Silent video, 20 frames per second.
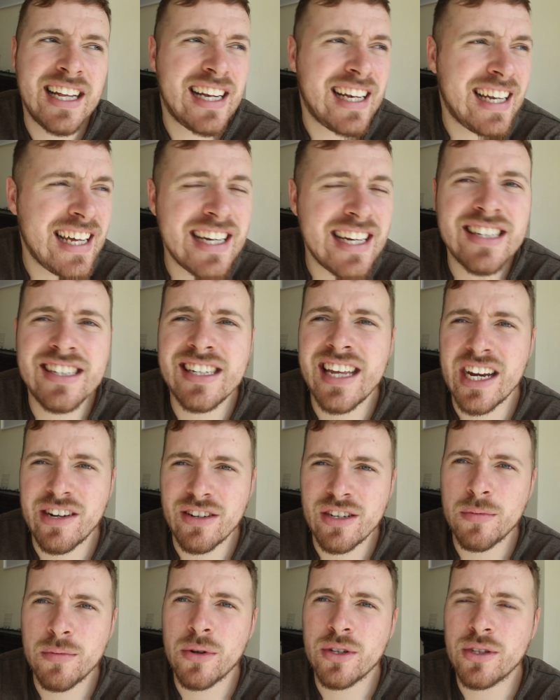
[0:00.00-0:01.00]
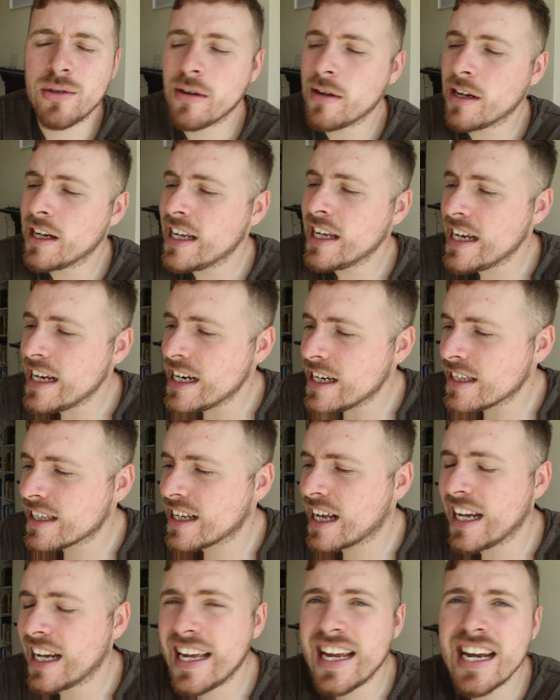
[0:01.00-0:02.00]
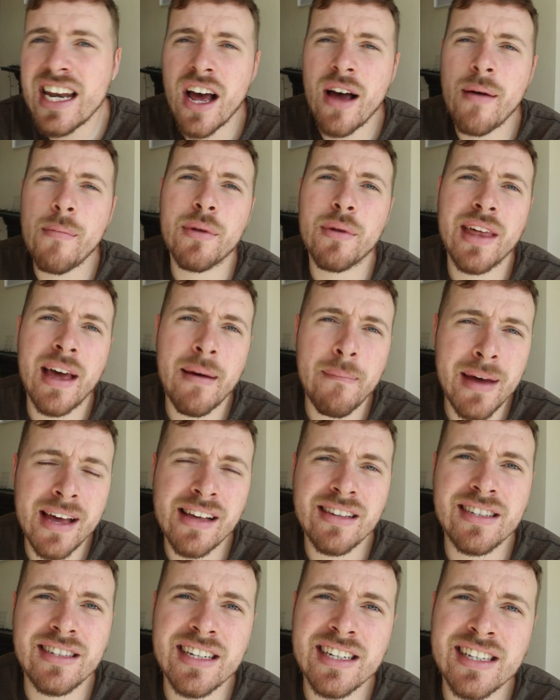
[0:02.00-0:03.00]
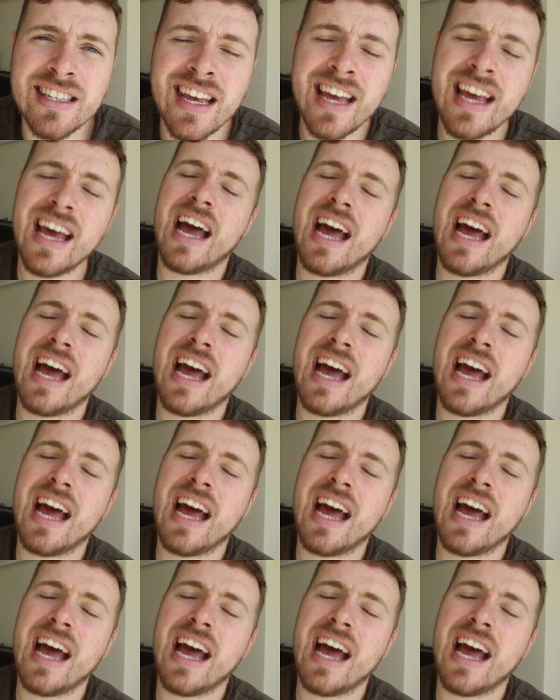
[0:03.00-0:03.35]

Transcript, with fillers: Leaders take responsibility, leaders clean up their messes,